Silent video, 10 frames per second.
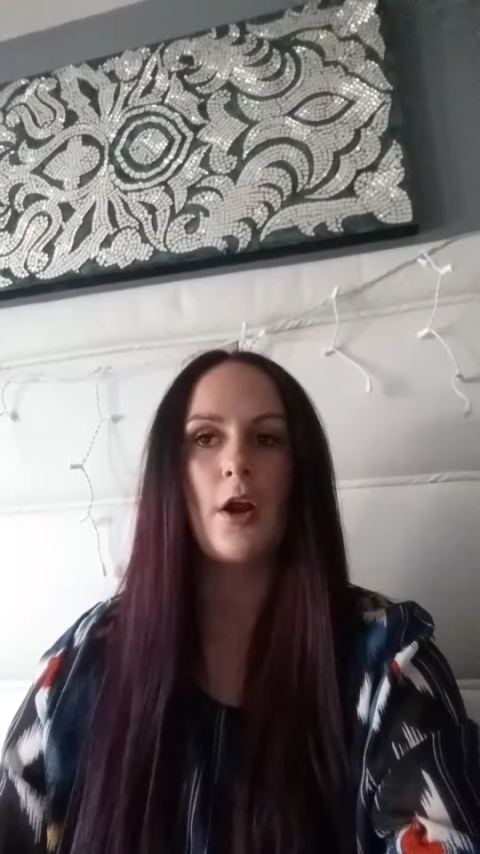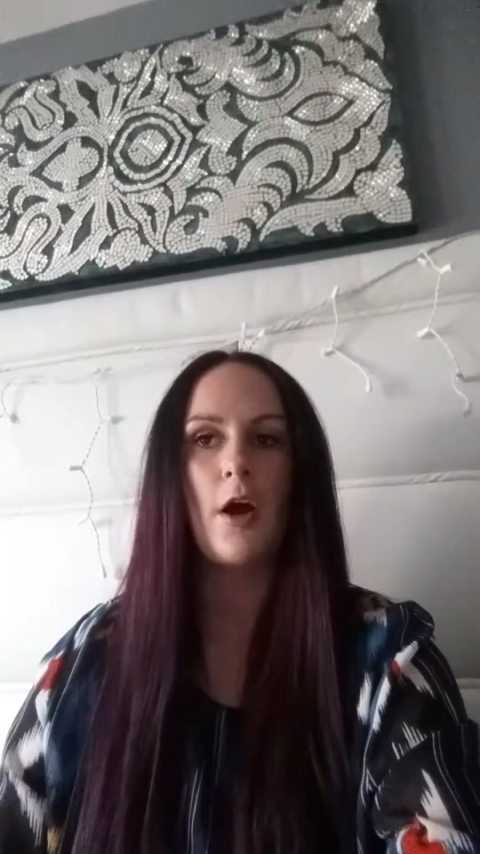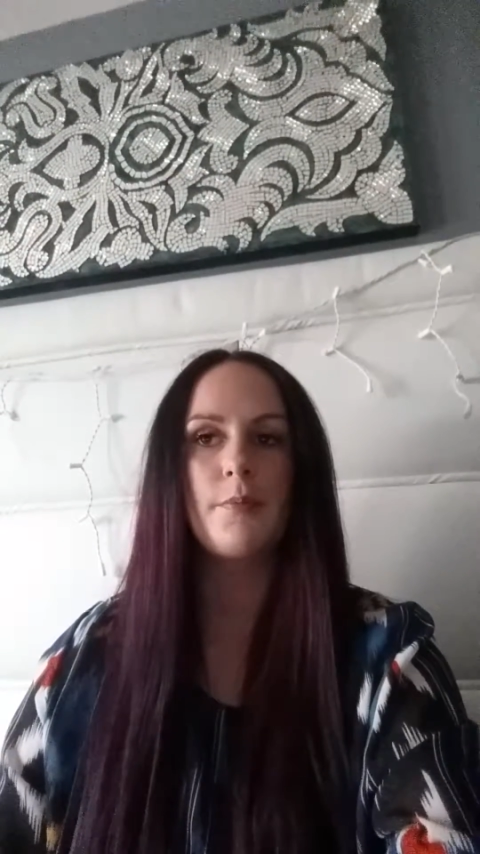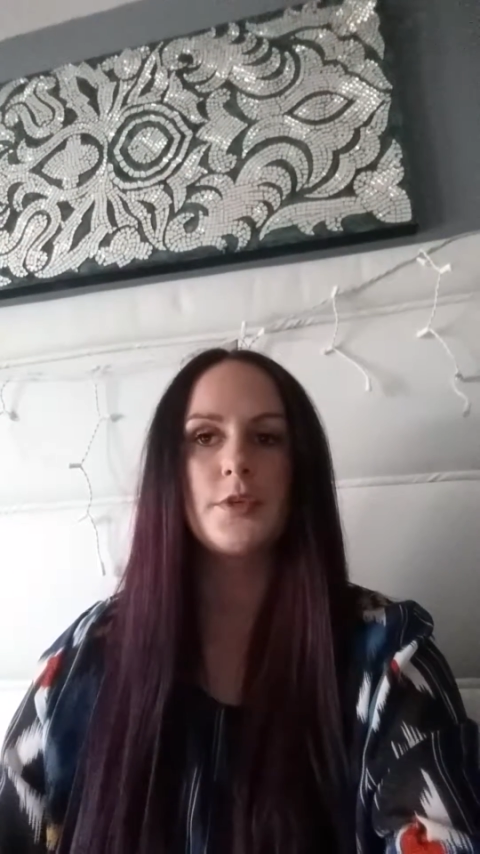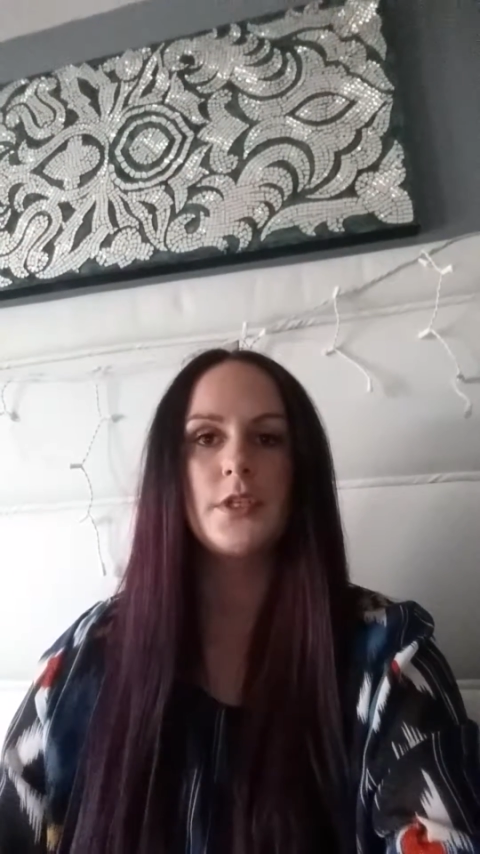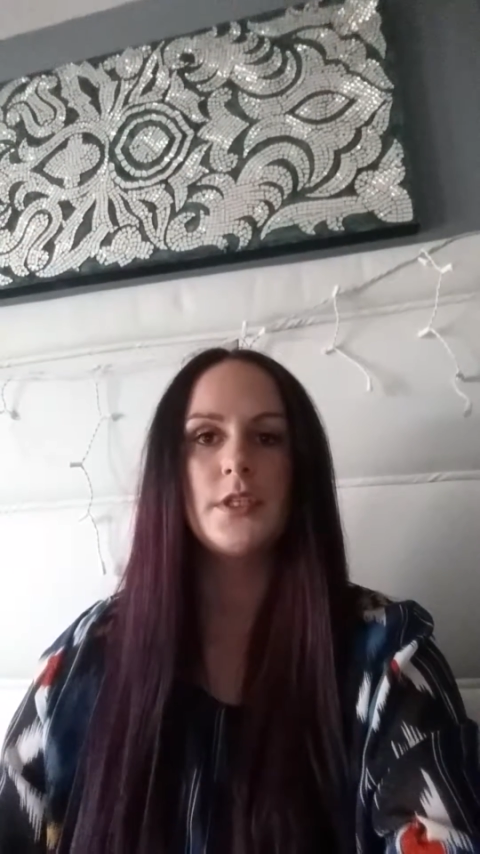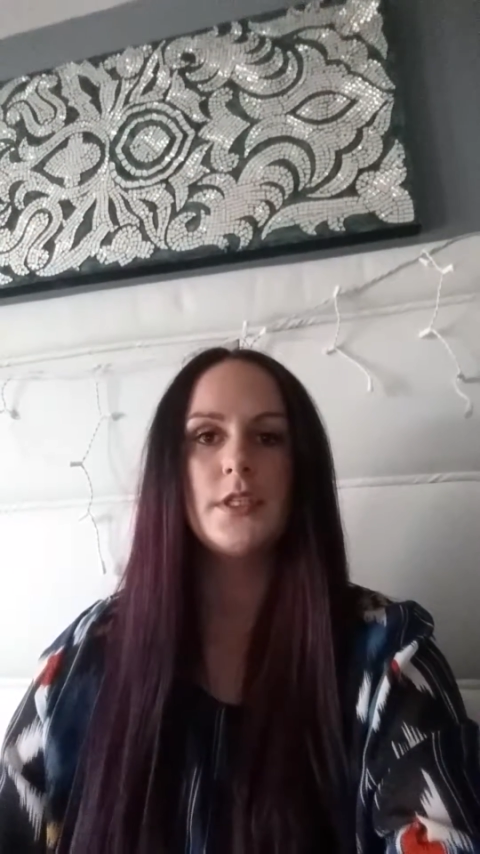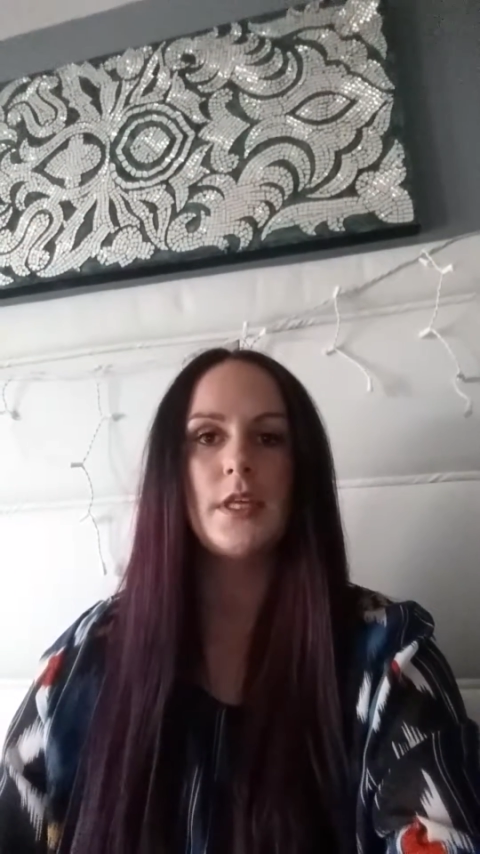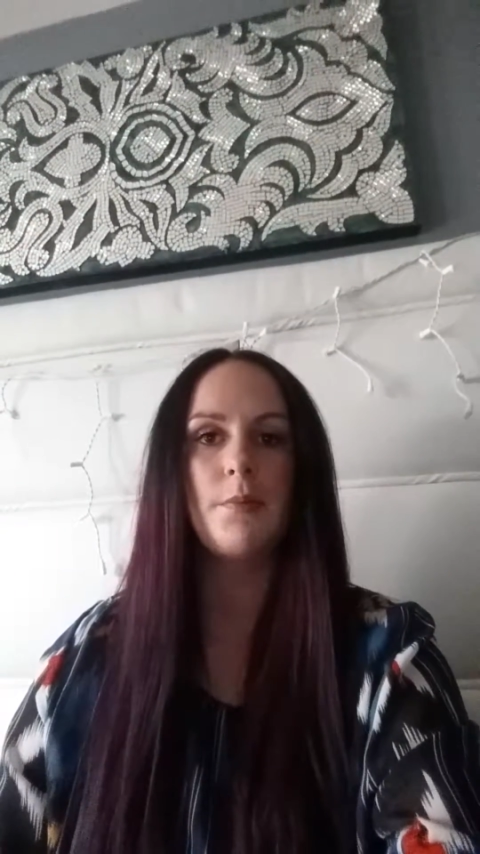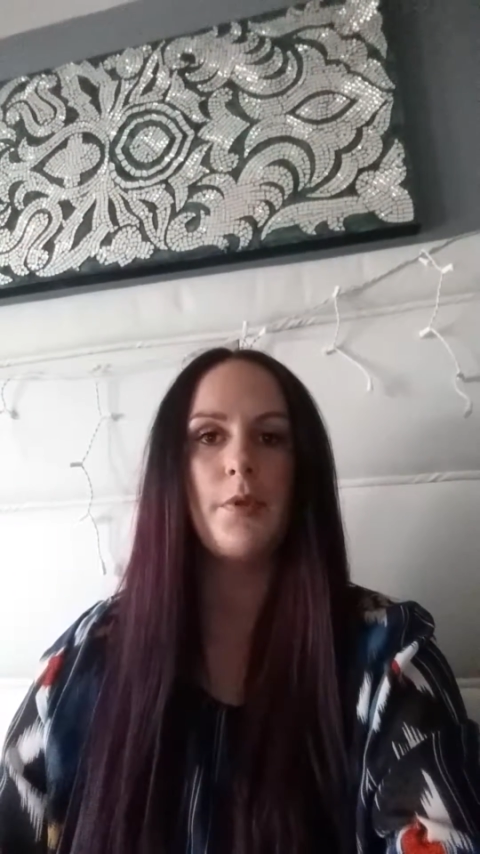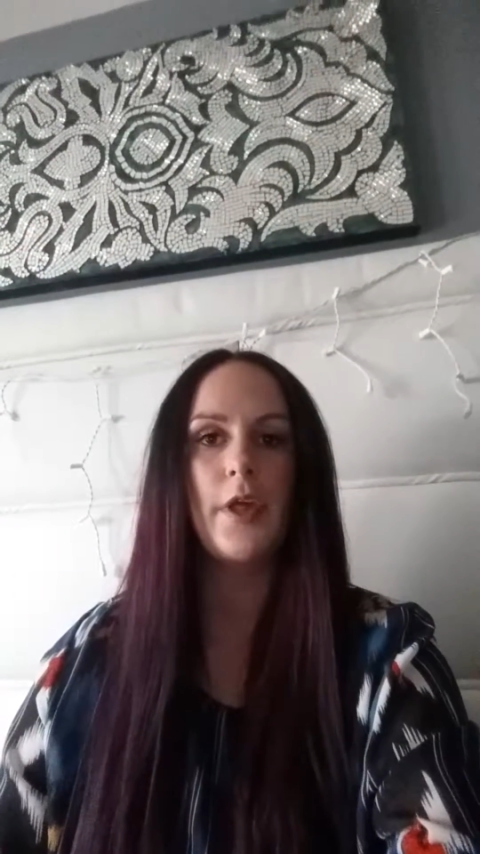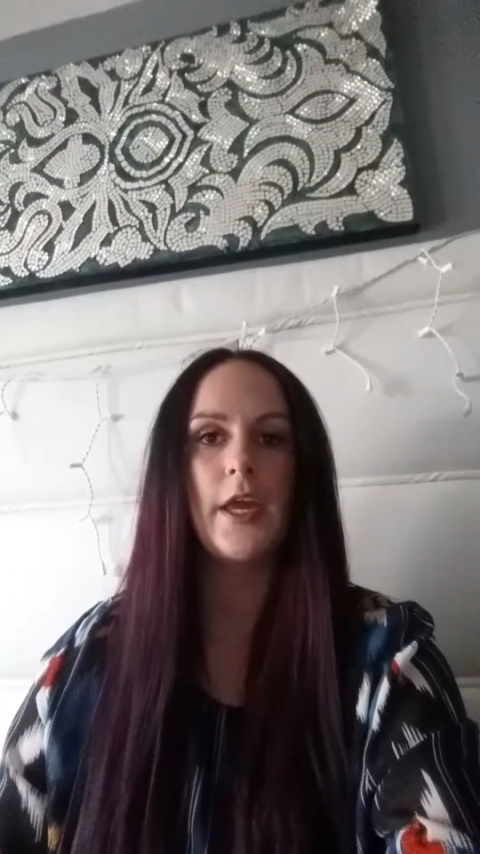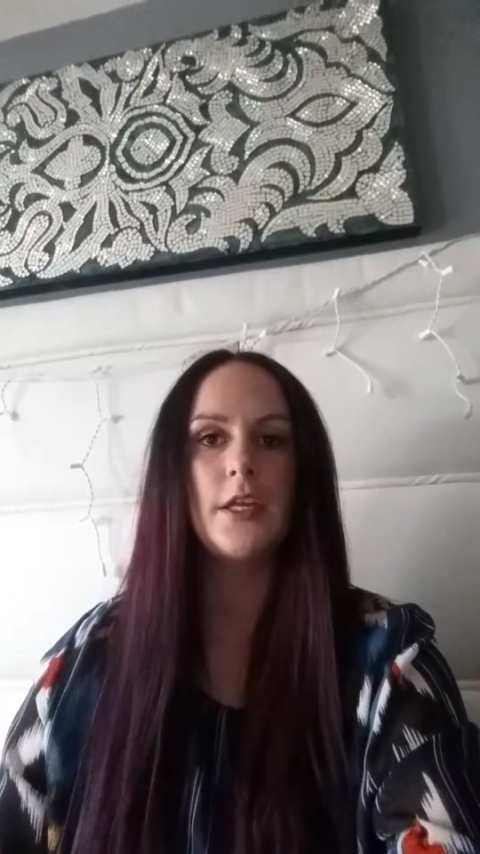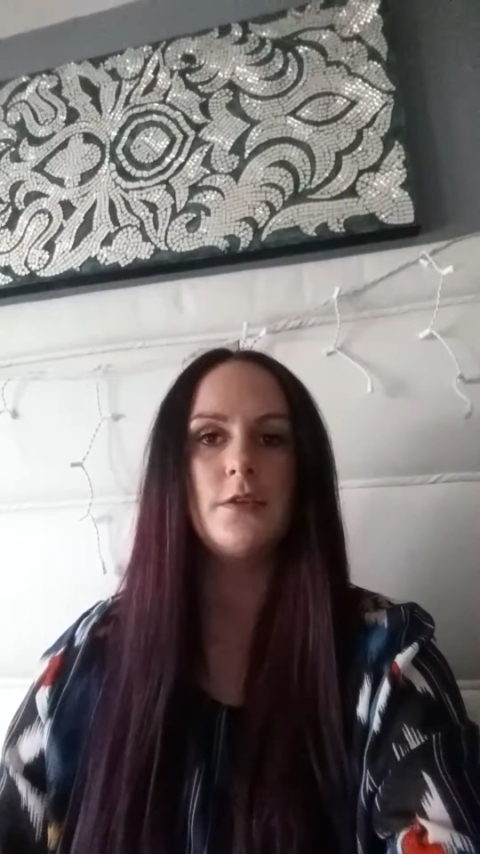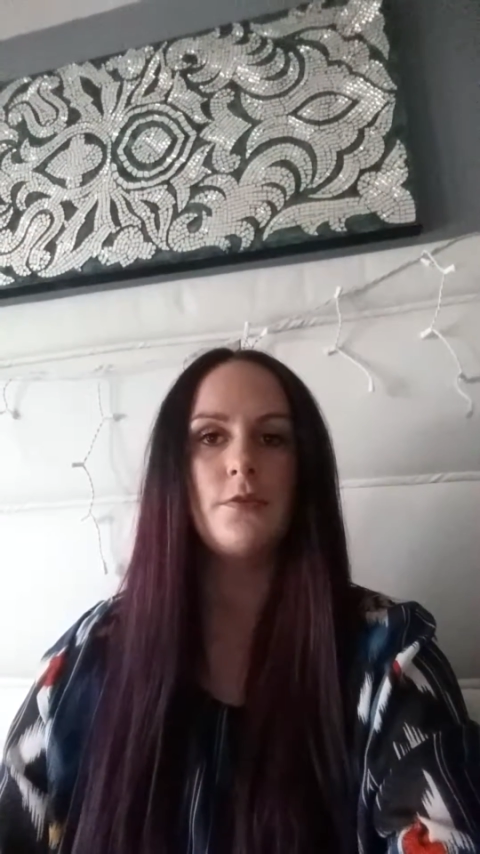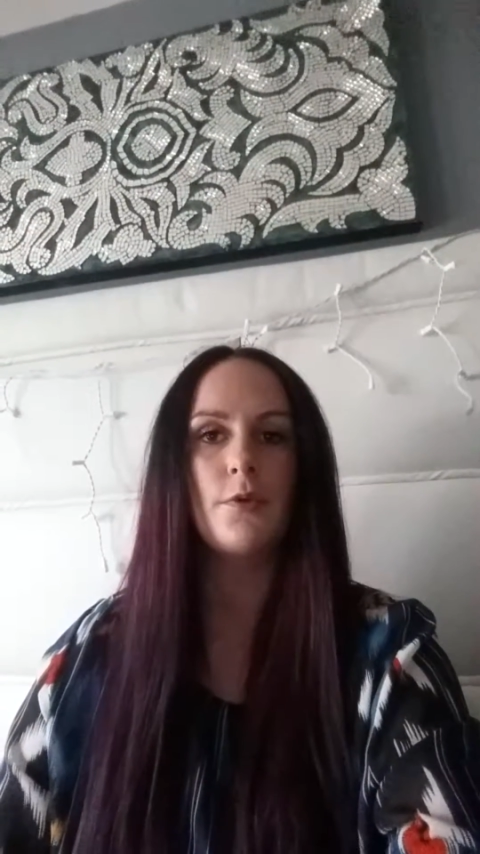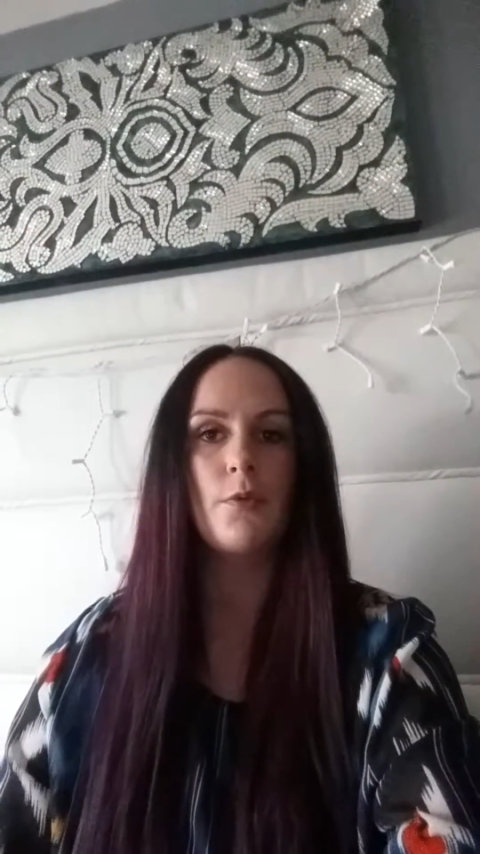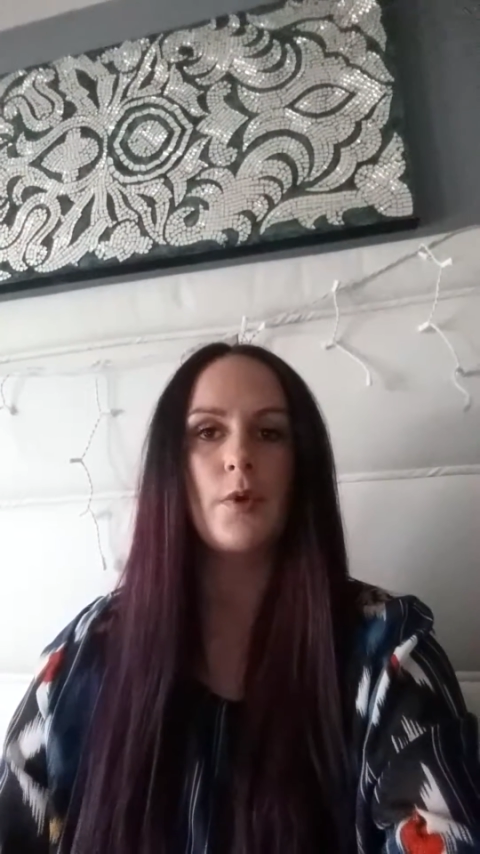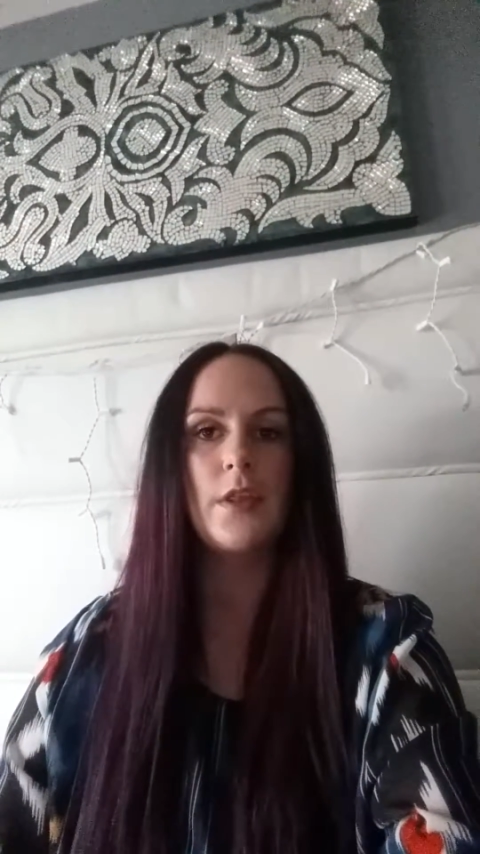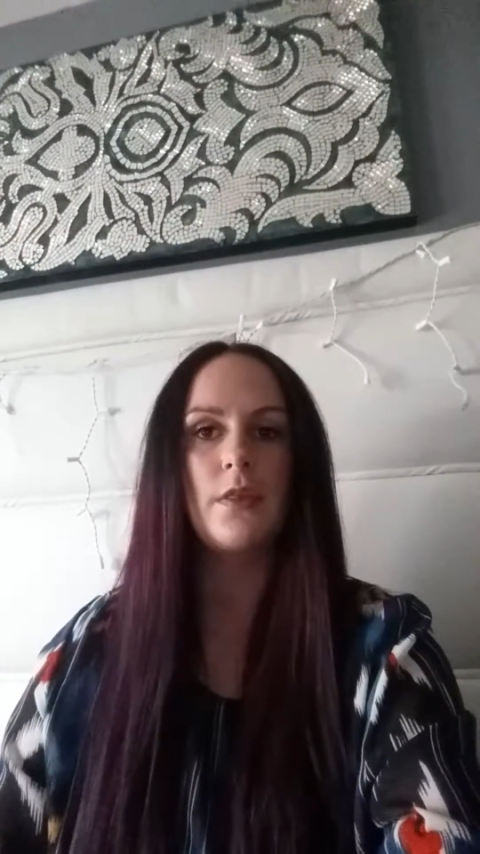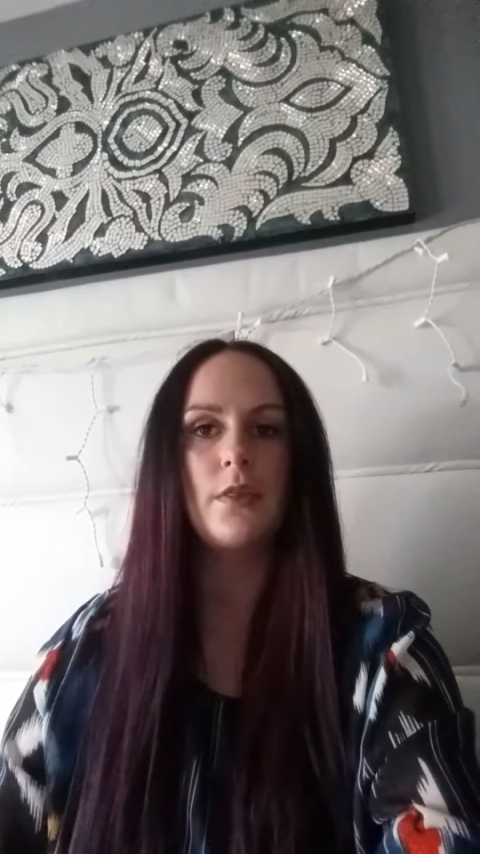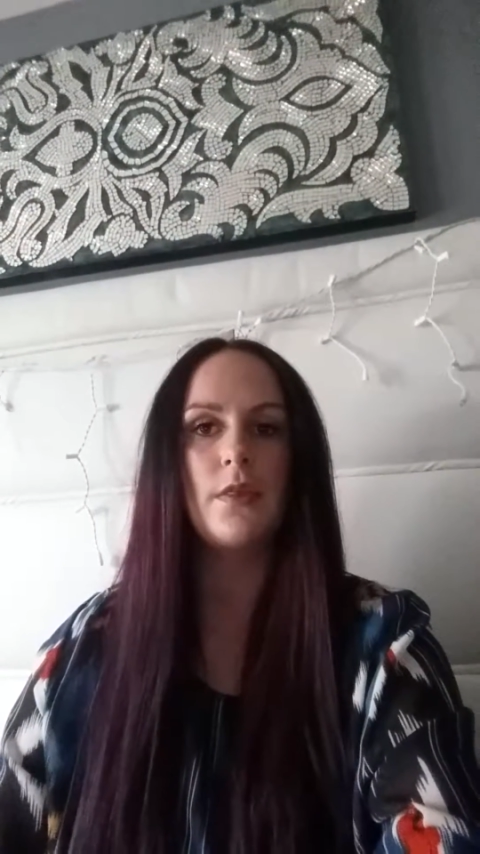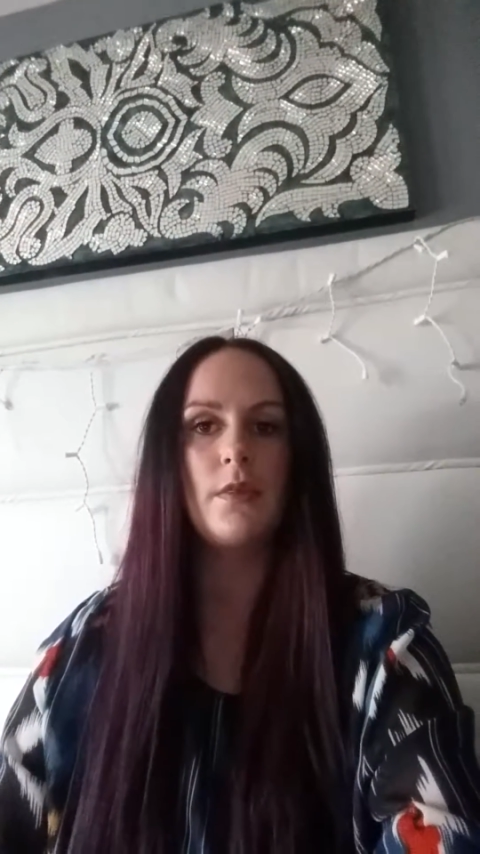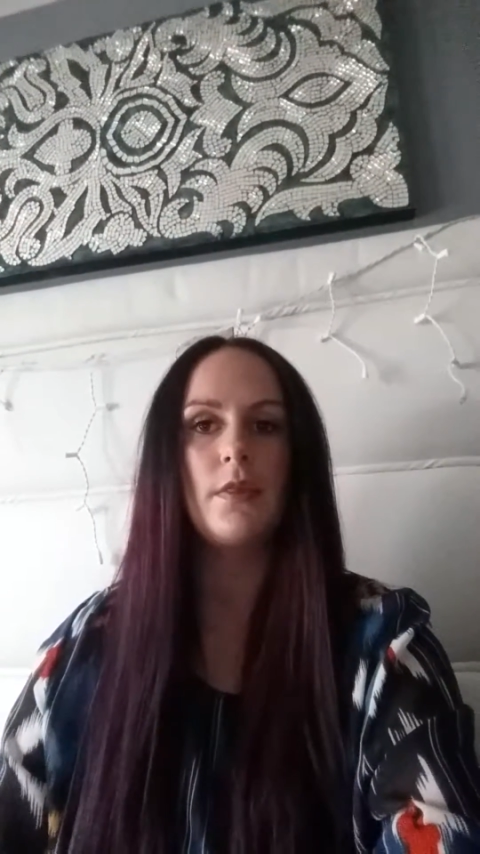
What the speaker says: options and plans for when